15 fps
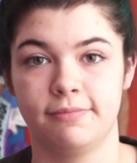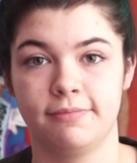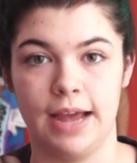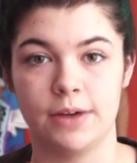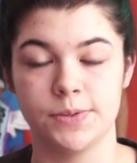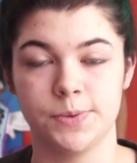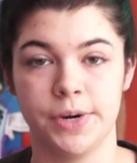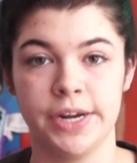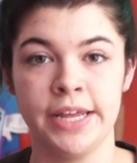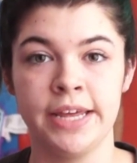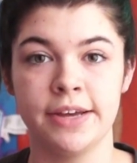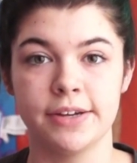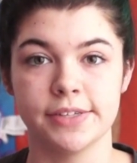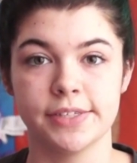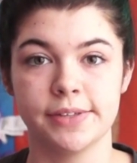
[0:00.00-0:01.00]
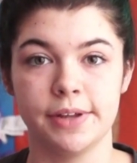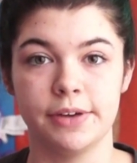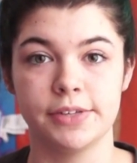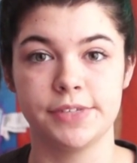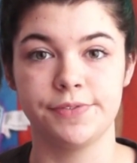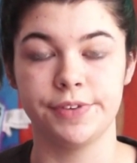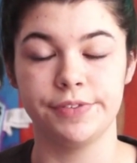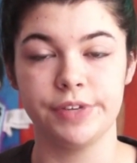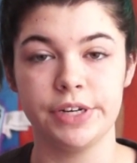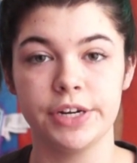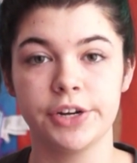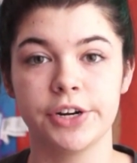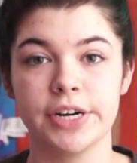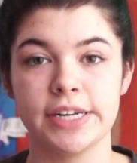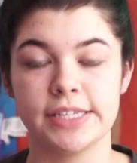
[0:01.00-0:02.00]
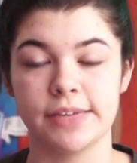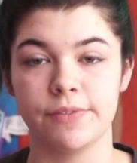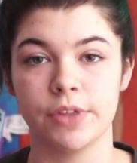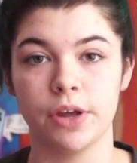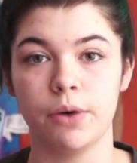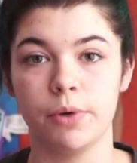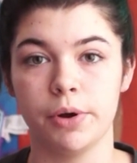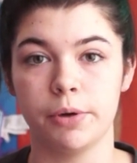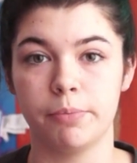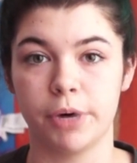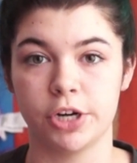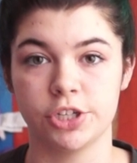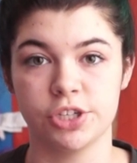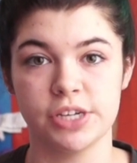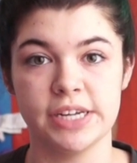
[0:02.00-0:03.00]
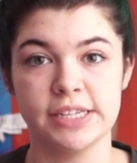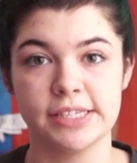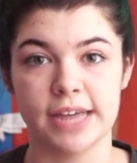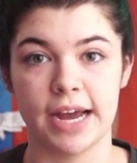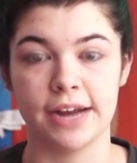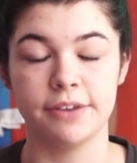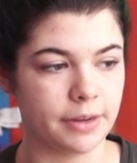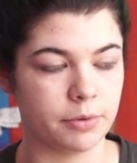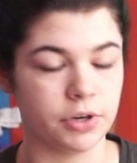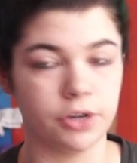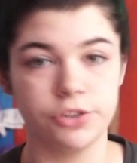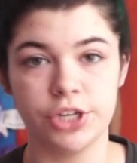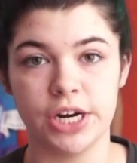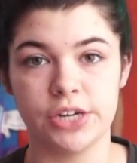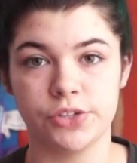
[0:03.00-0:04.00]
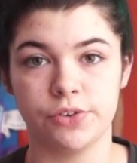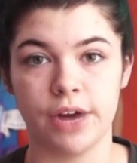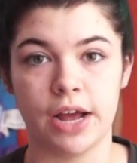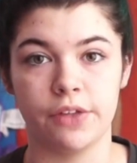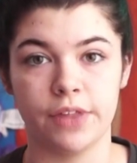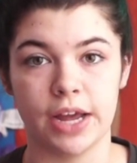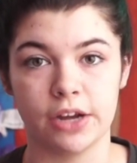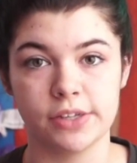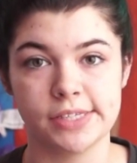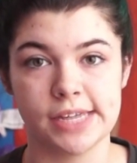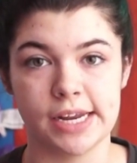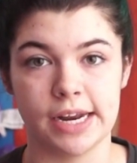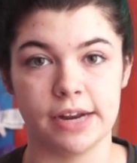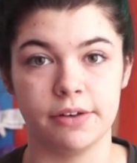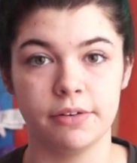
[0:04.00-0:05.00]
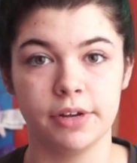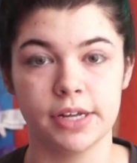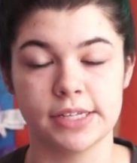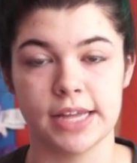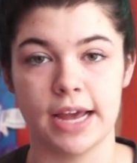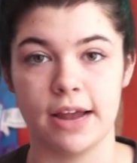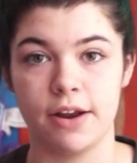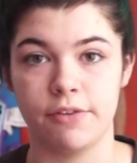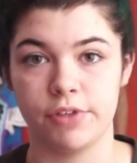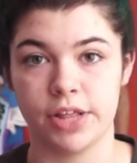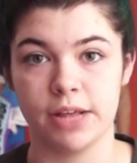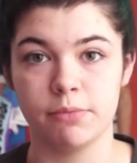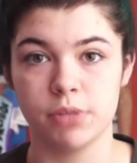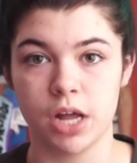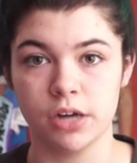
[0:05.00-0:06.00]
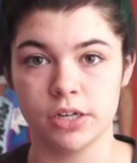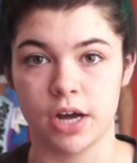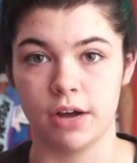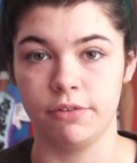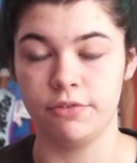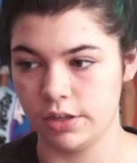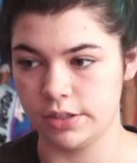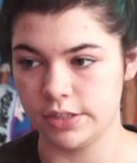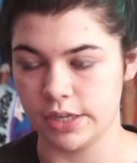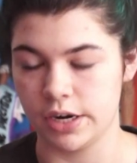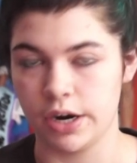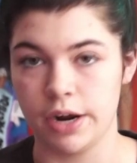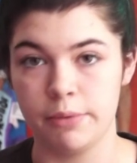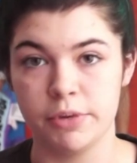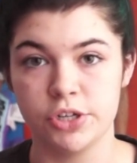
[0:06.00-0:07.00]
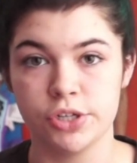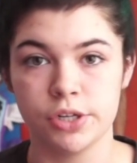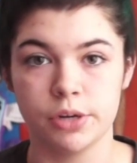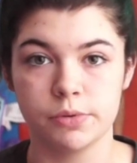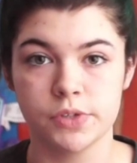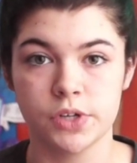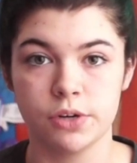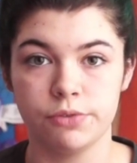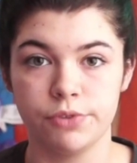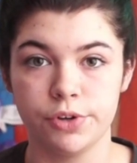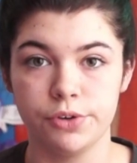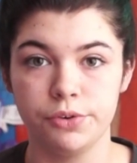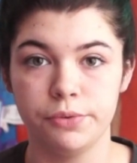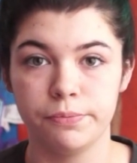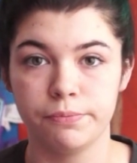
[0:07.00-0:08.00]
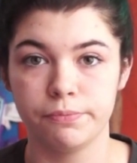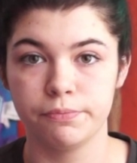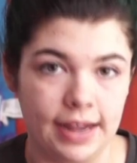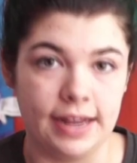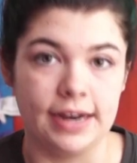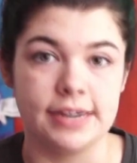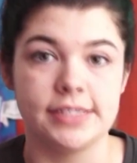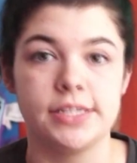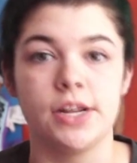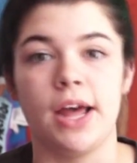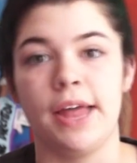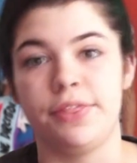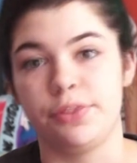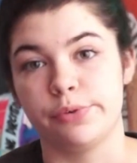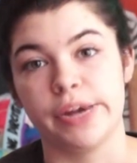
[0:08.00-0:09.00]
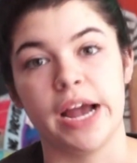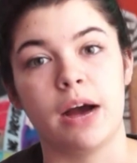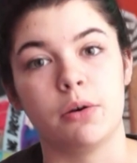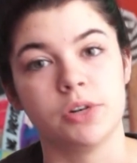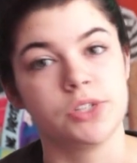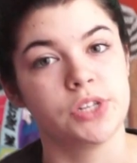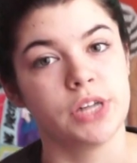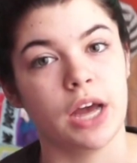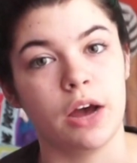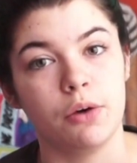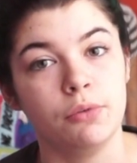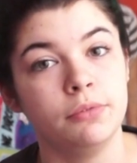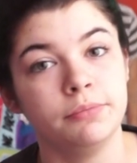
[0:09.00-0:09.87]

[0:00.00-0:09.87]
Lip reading: I was wearing heels. It was 50 degrees even though we were partially inside. There were no chairs around that I could sit in because they had everything blocked off. Did I already mention there was no food? And I still had 3 hours to go.